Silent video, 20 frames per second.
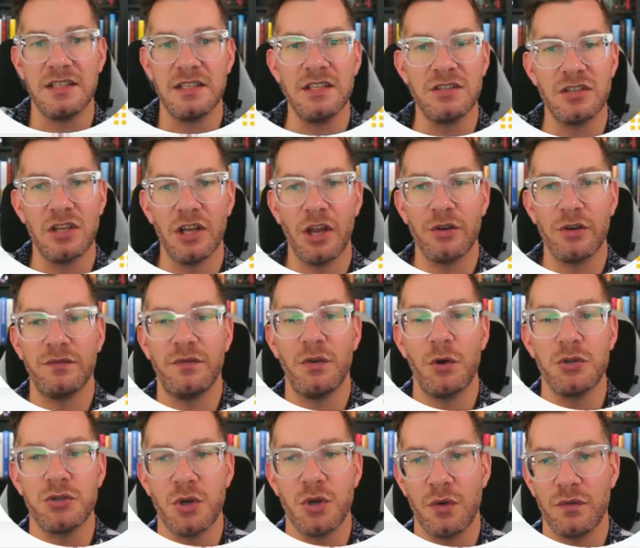a lot of
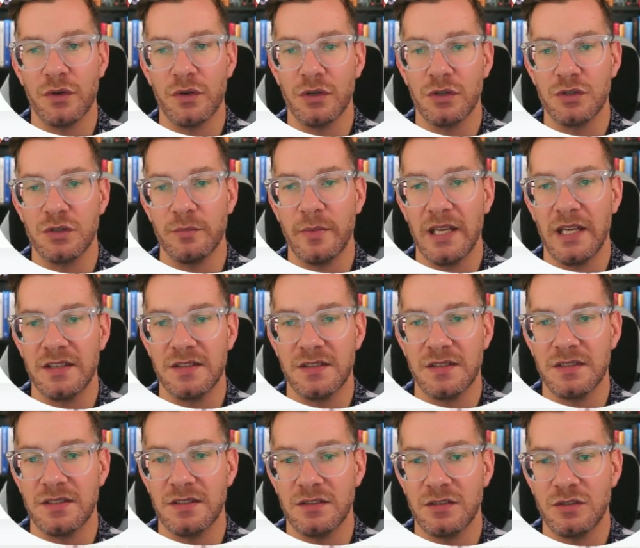voiceover to
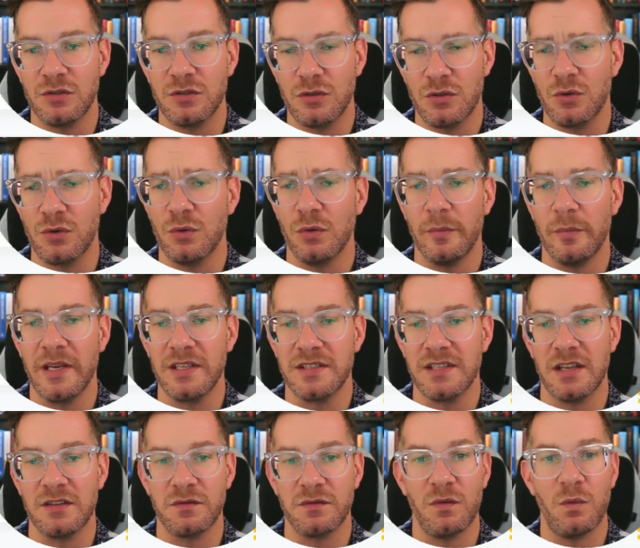to make sense
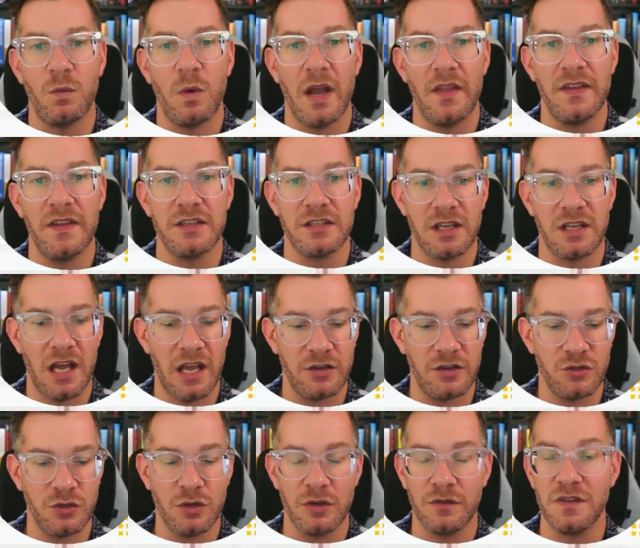for why this slide should
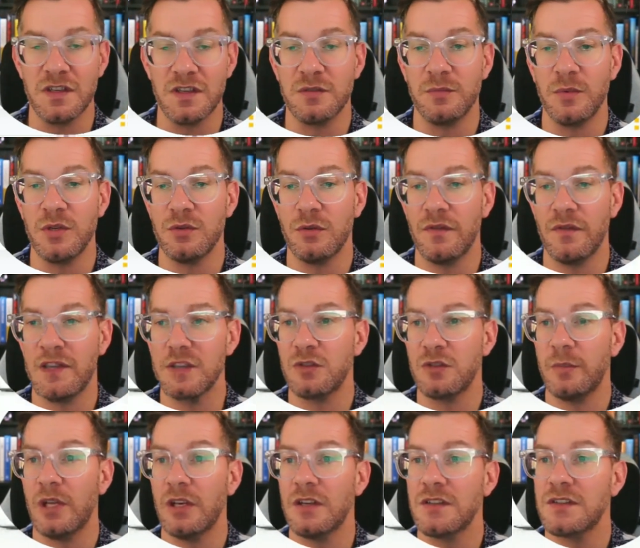convince me to invest, to be
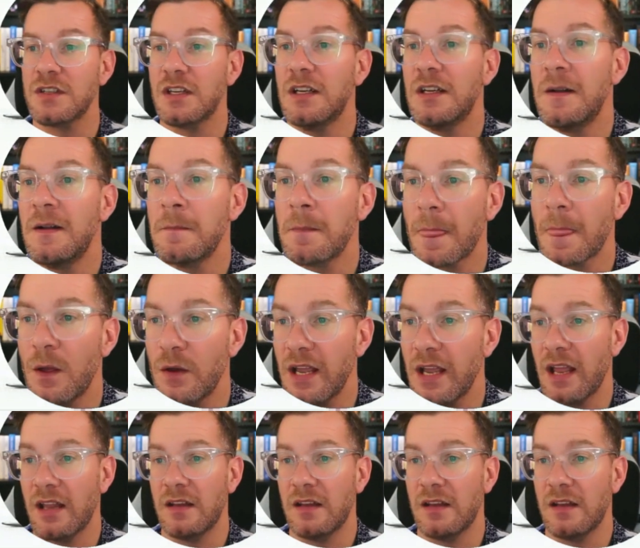honest. Okay,